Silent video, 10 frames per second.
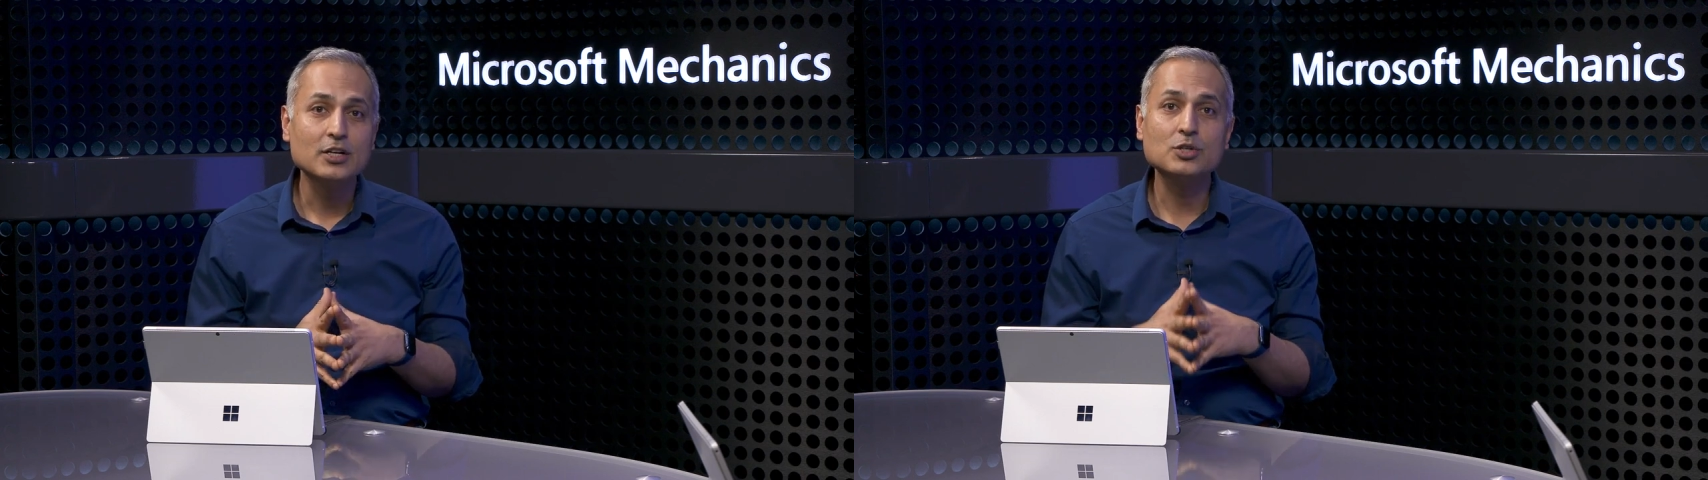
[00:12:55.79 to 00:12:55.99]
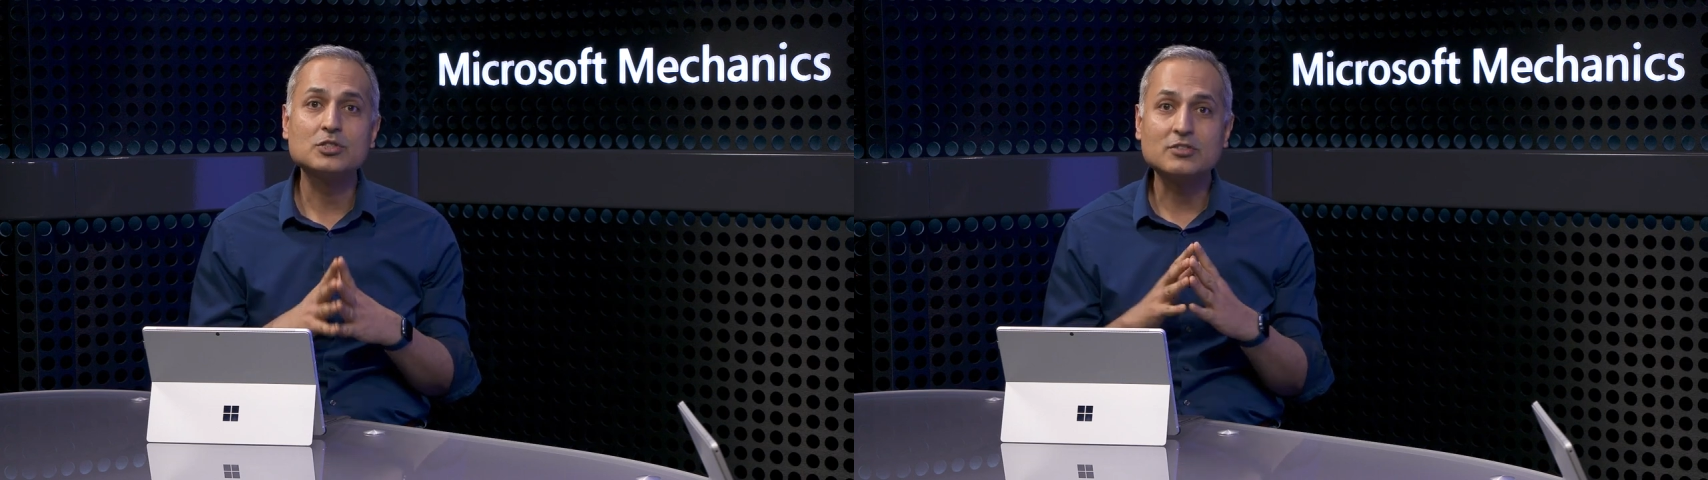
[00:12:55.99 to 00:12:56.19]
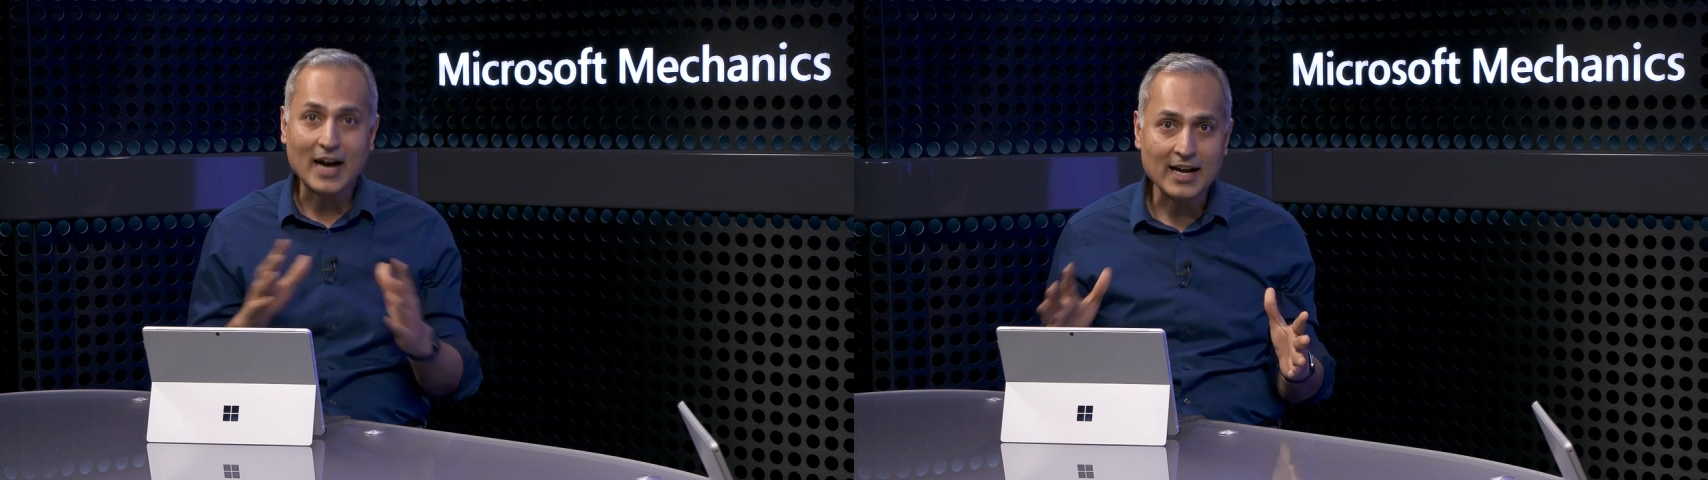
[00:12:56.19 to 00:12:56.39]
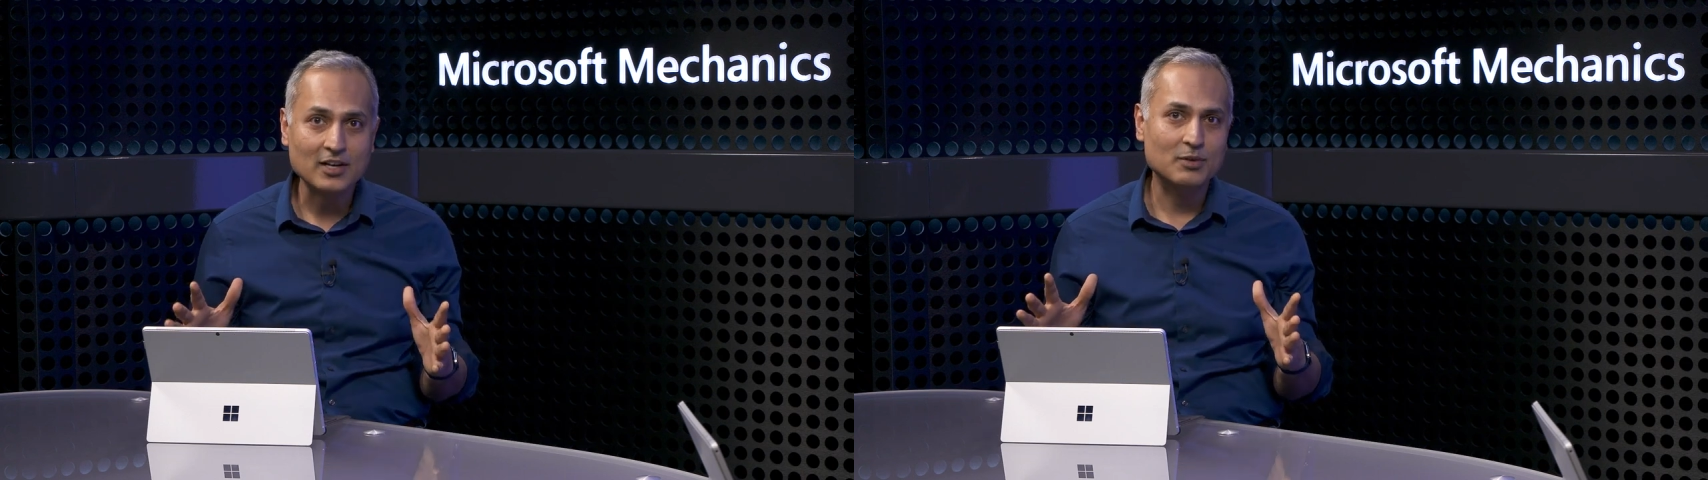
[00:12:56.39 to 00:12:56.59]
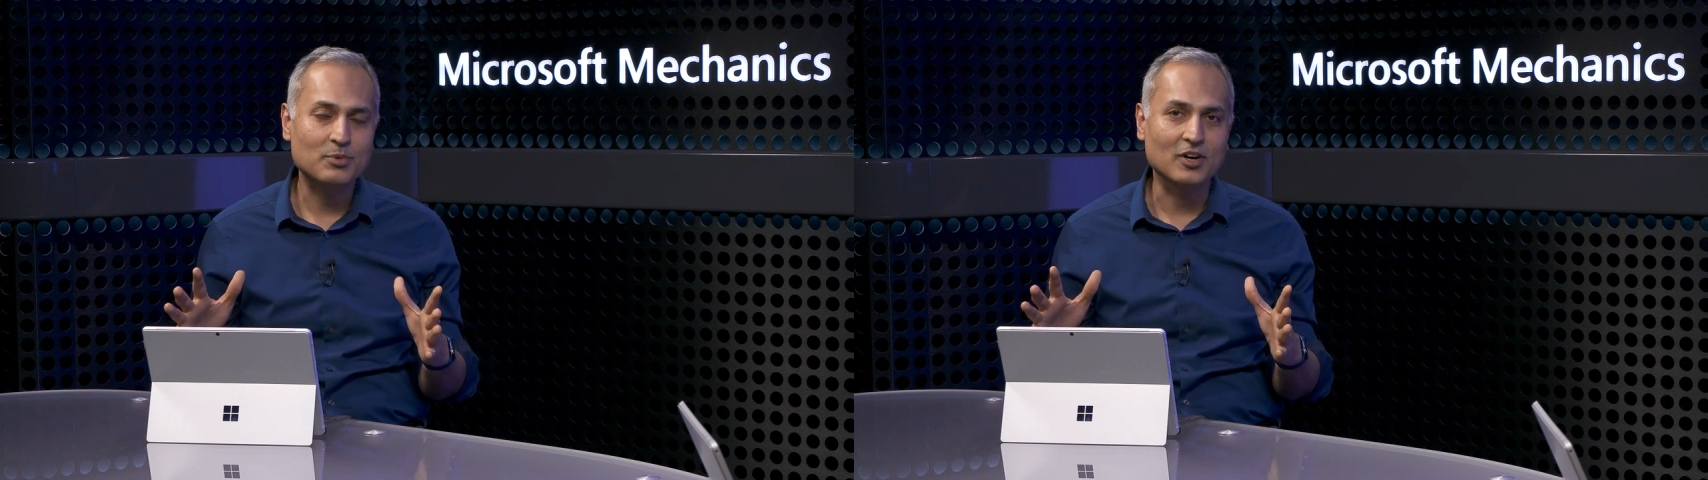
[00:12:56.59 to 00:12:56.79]
to track
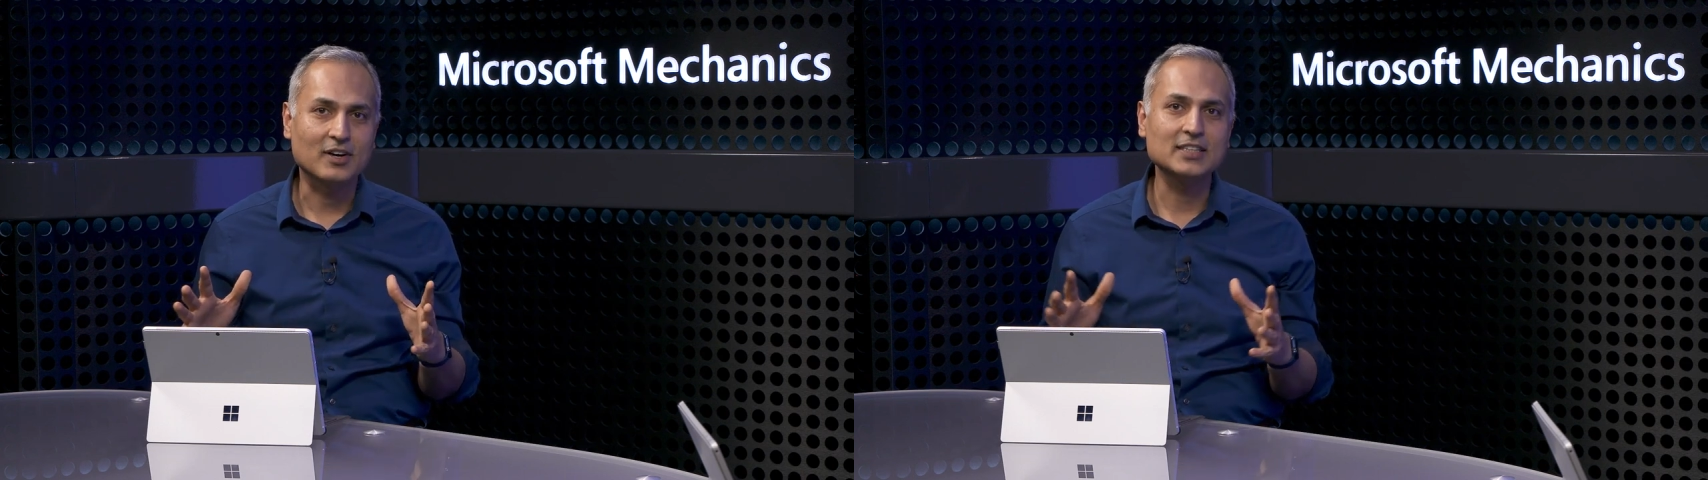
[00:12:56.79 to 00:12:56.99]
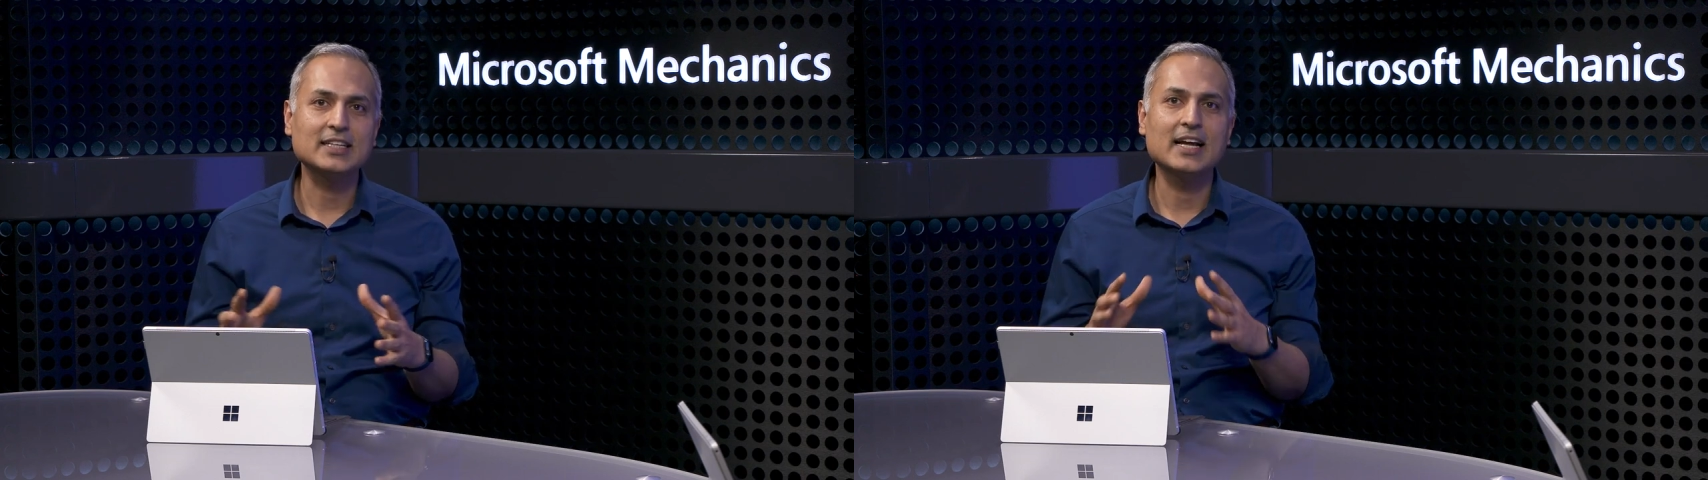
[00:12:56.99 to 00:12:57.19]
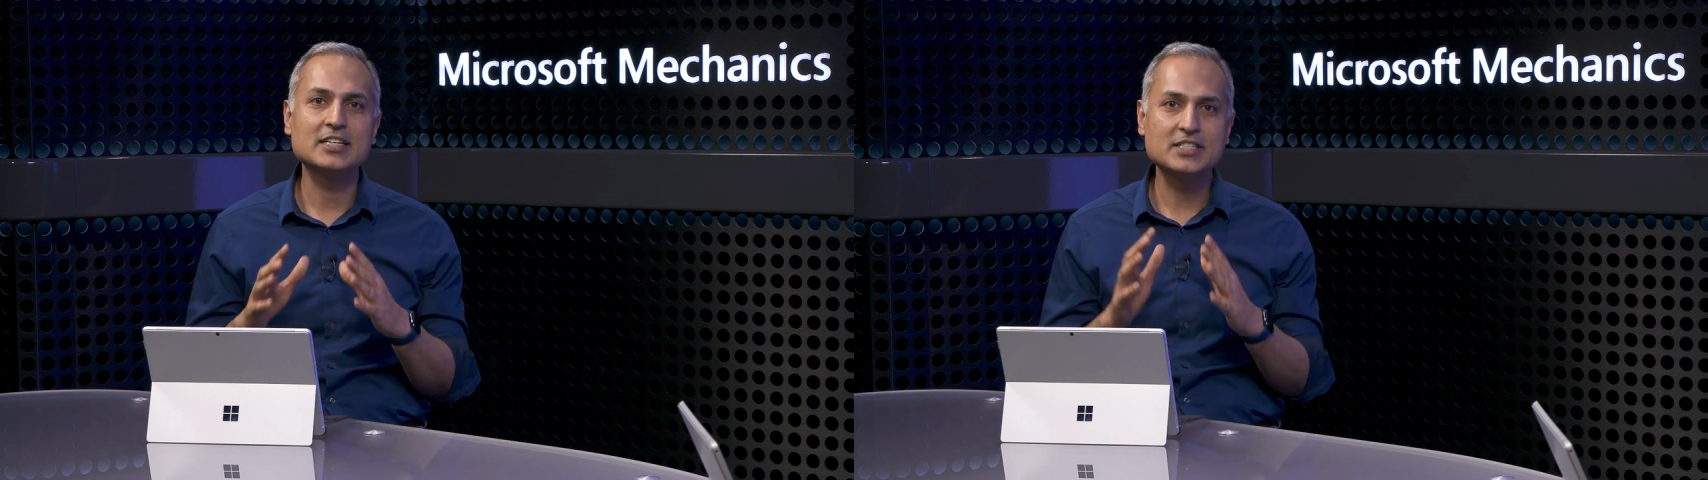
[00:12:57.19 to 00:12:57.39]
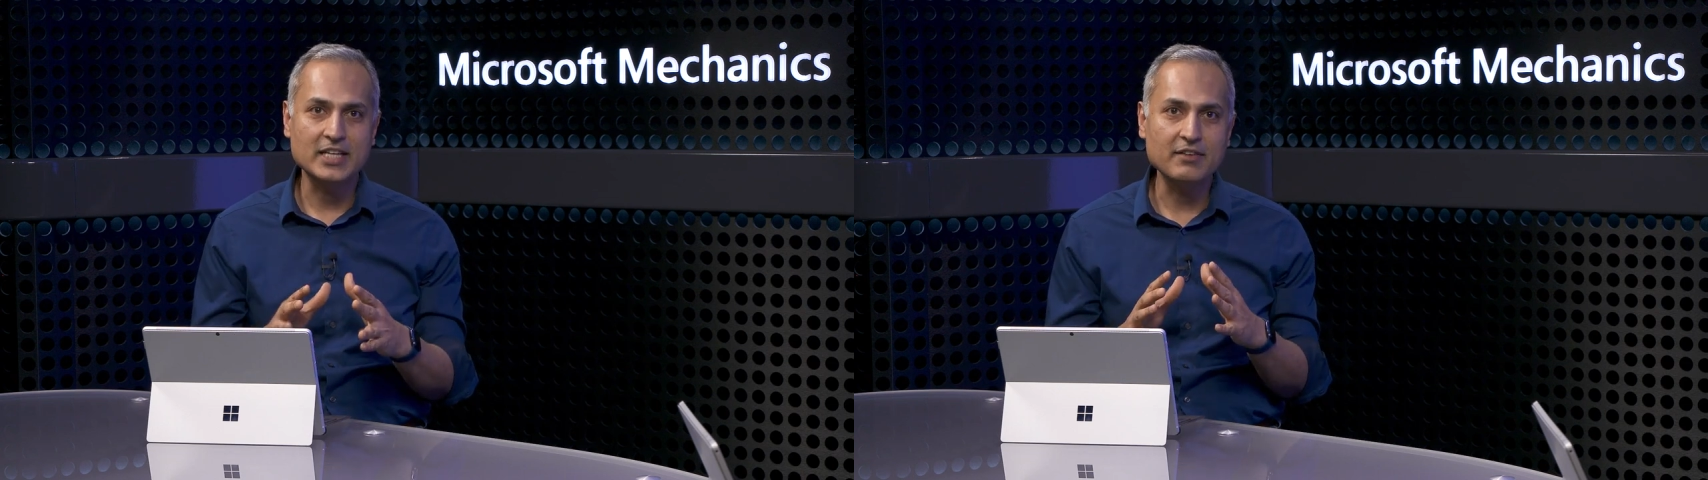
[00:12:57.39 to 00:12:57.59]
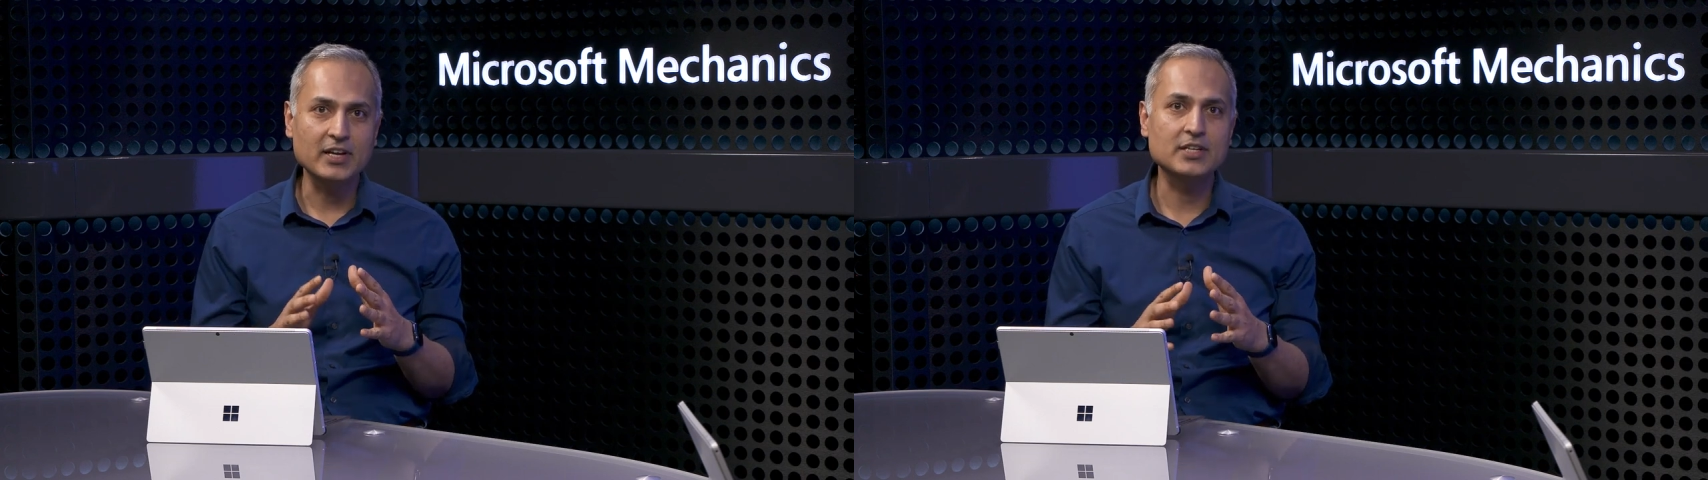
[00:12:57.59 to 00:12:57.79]
our progress and
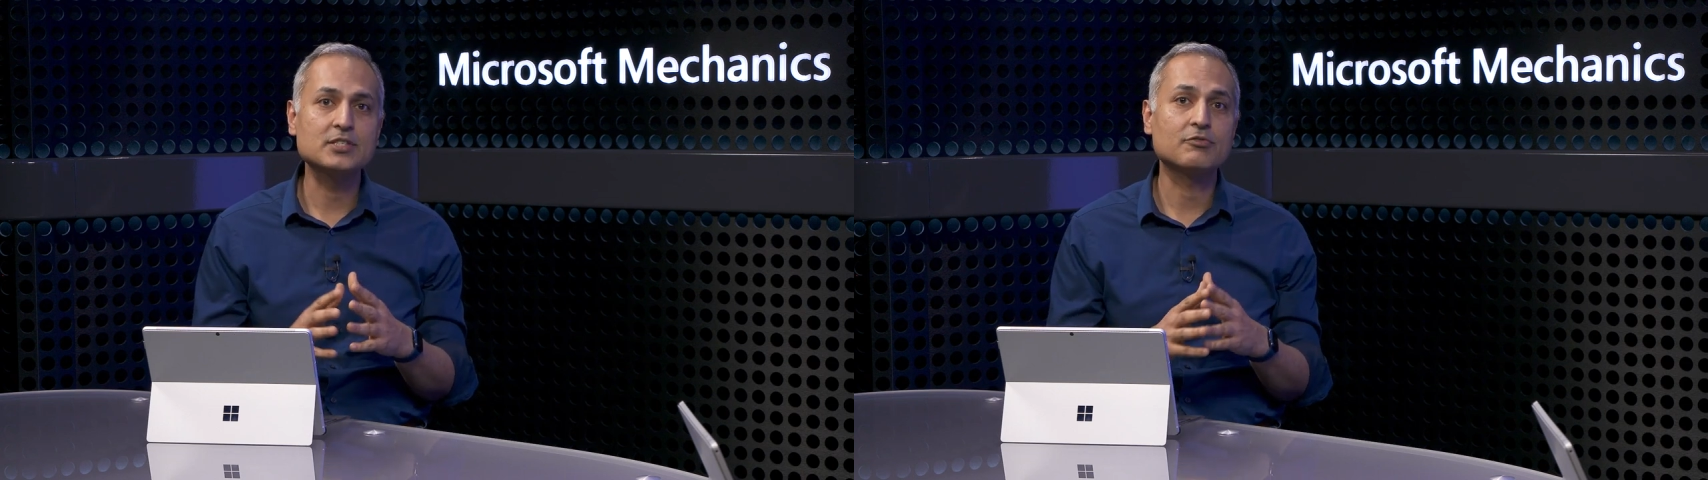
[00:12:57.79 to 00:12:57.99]
savings